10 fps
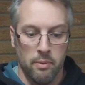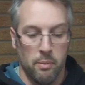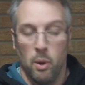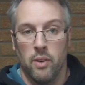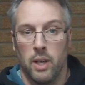for
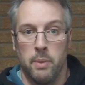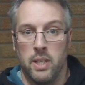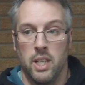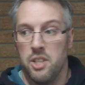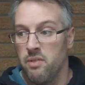my
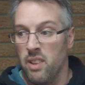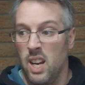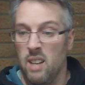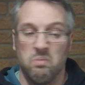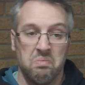recommendation for
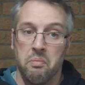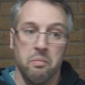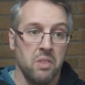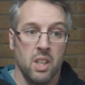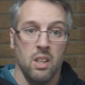that,
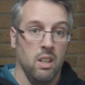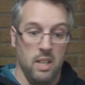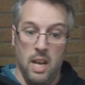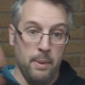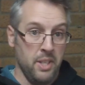
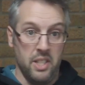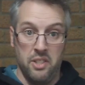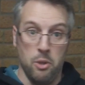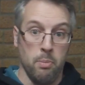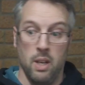MHD
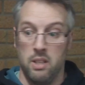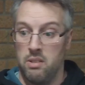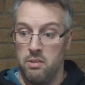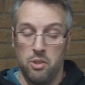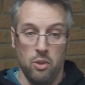2+,
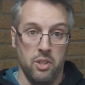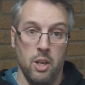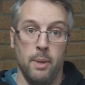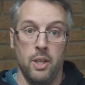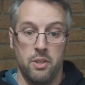stock
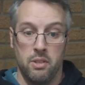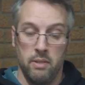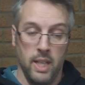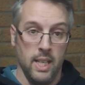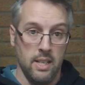turbos,
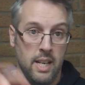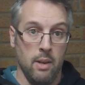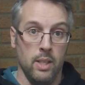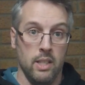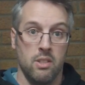inlets,
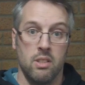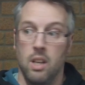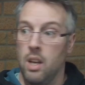outlets,